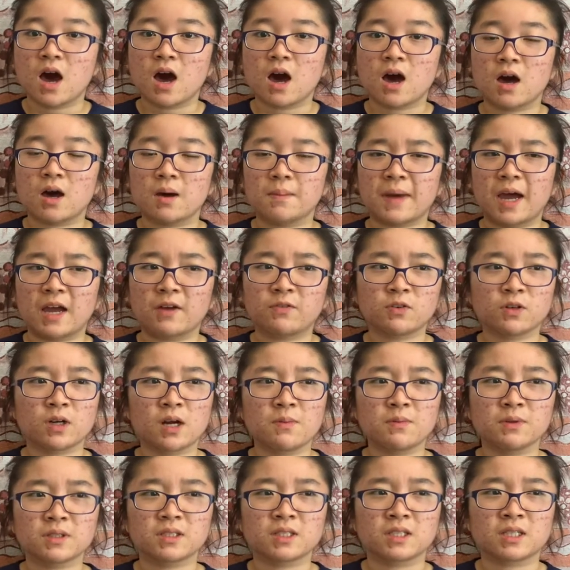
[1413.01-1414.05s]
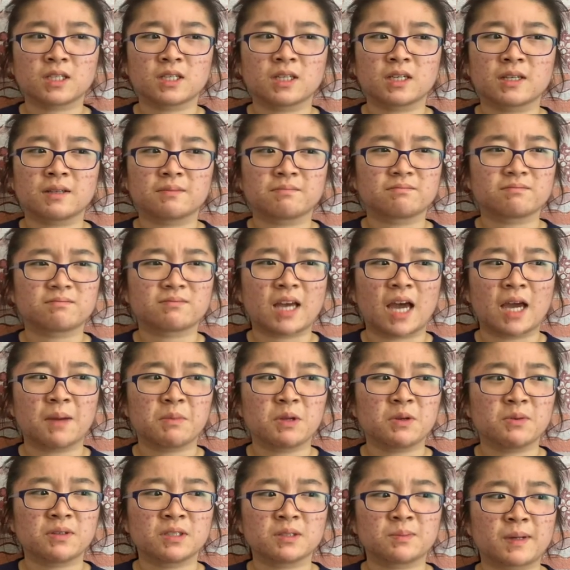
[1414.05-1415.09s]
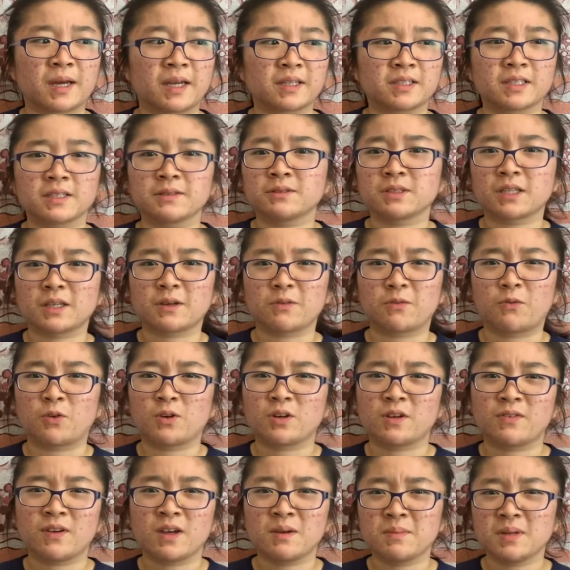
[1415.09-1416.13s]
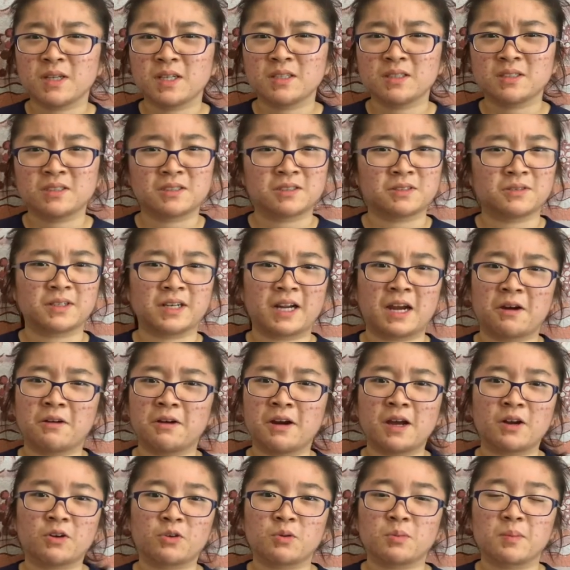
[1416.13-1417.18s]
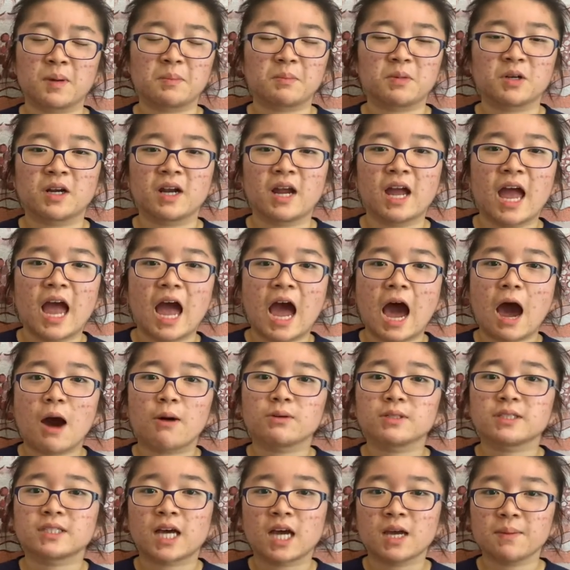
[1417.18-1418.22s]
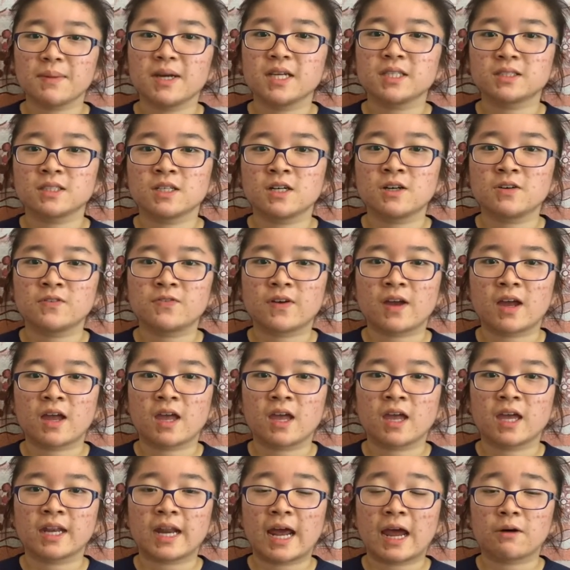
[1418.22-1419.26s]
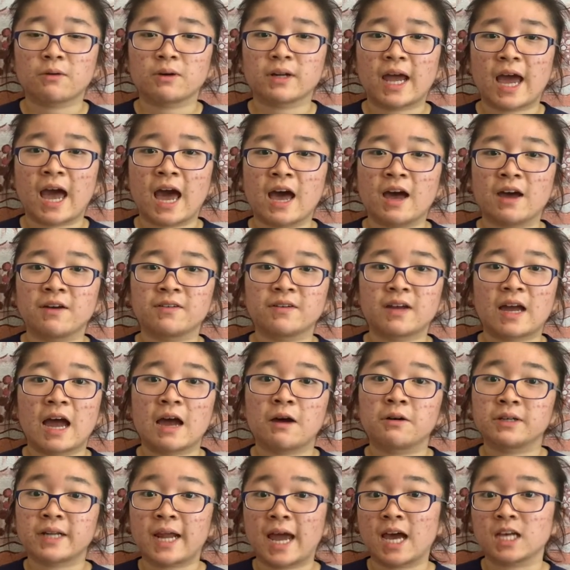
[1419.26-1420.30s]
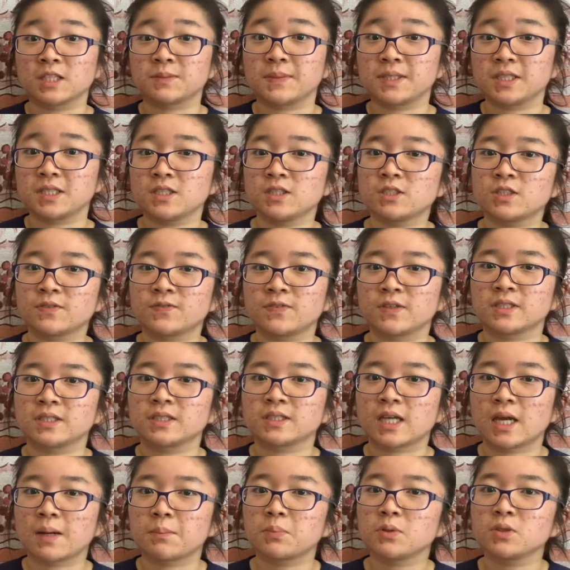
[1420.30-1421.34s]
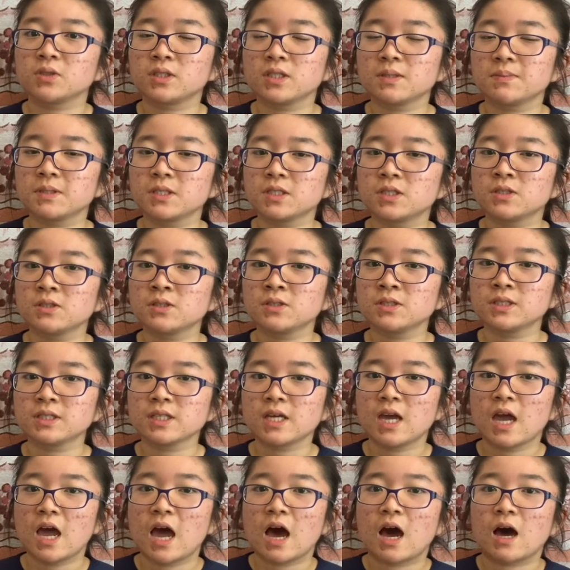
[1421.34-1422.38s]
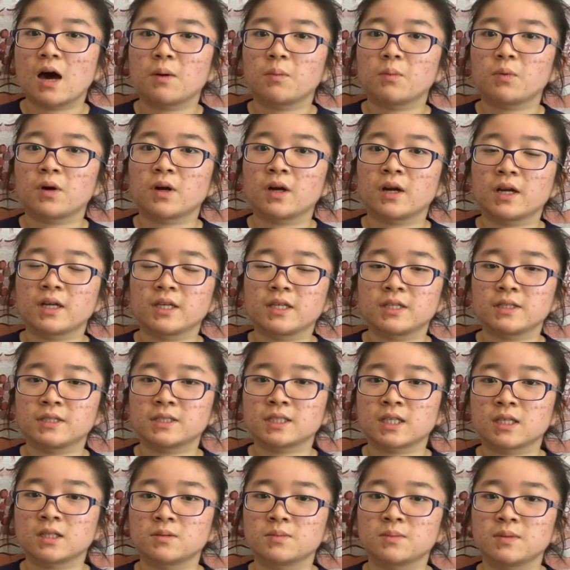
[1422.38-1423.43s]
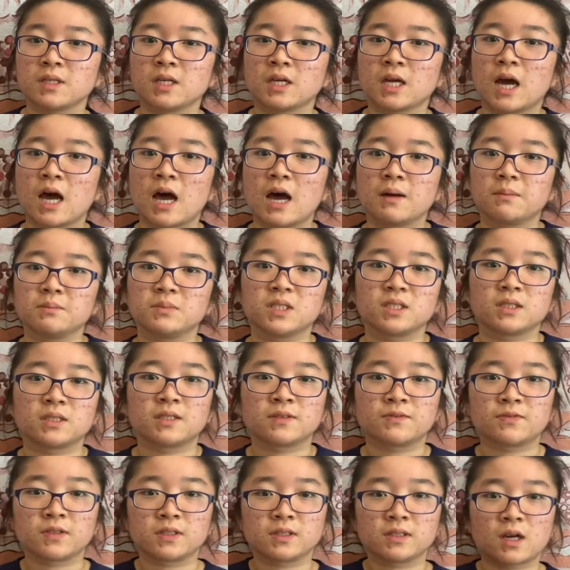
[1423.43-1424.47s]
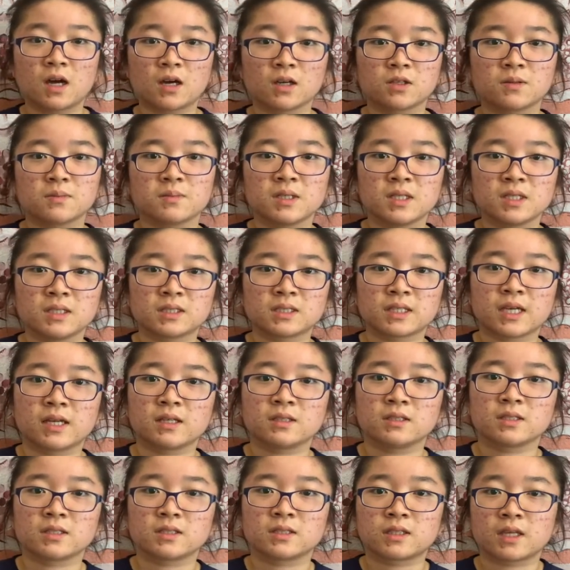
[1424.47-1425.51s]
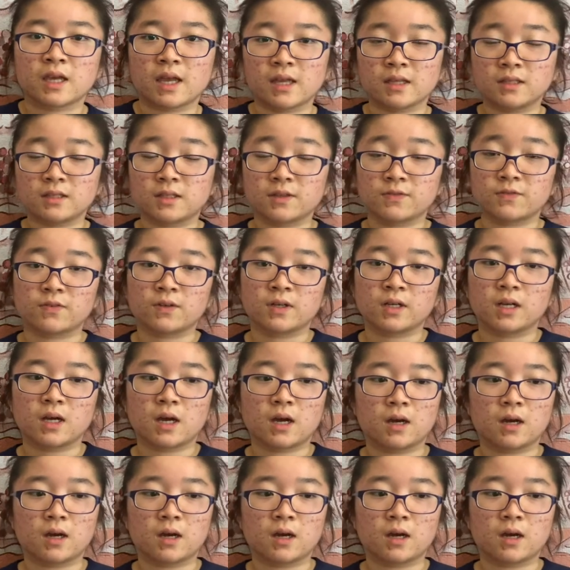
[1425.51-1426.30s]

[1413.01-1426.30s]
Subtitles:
I forgot what the timing was, but I think it was like 45 minutes to an hour, I don't remember. I would time myself and I would ask my teacher for sample DBQs, where he sends me just different documents and just different